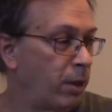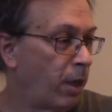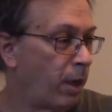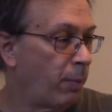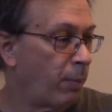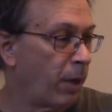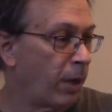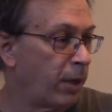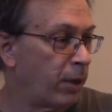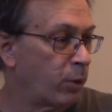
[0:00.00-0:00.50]
I
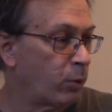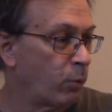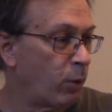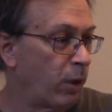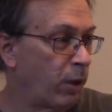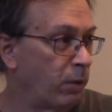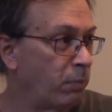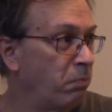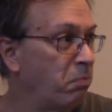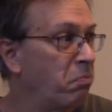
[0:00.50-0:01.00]
might as
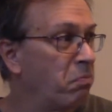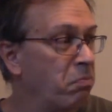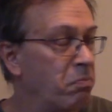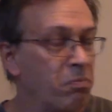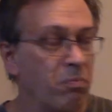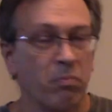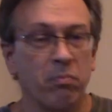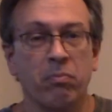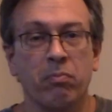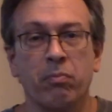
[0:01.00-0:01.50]
well
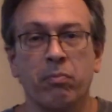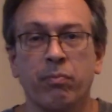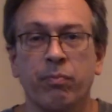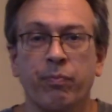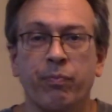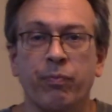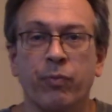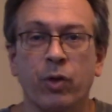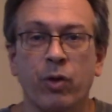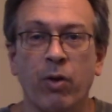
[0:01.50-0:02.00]

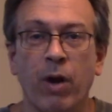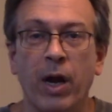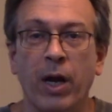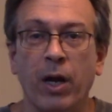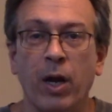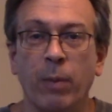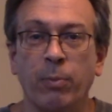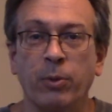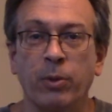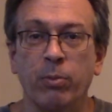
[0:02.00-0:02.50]
crank
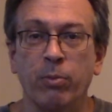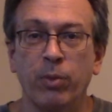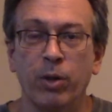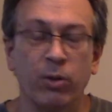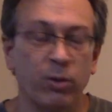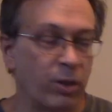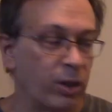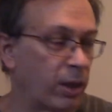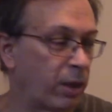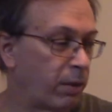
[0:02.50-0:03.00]
up some
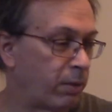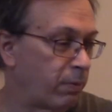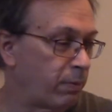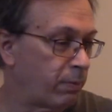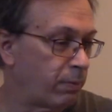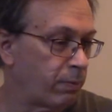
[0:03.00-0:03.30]
music.